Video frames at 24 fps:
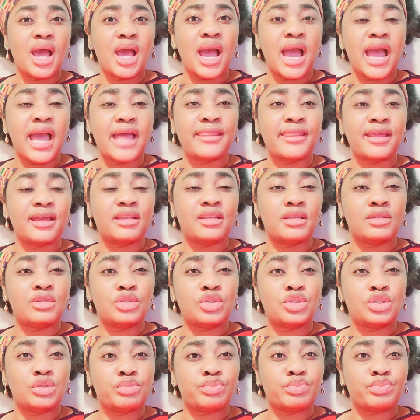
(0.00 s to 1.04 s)
and
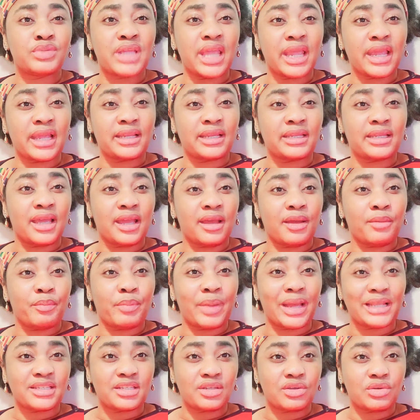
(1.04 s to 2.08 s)
then take a
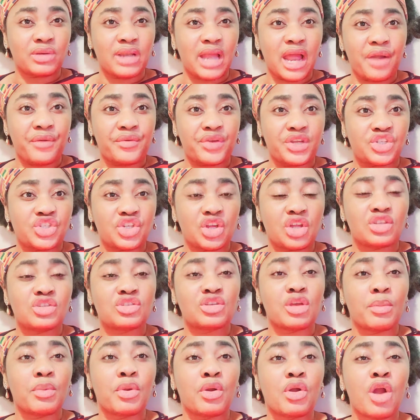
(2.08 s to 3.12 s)
particular region
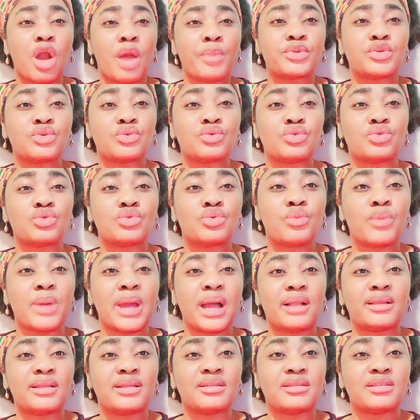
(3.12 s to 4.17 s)
some crops will do
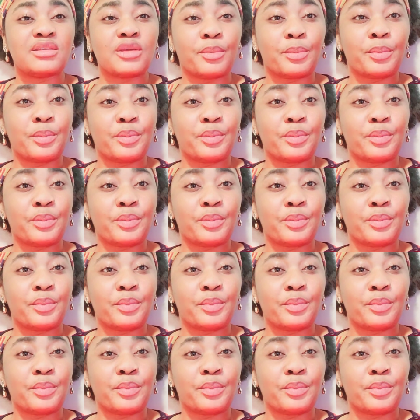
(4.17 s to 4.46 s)
well in some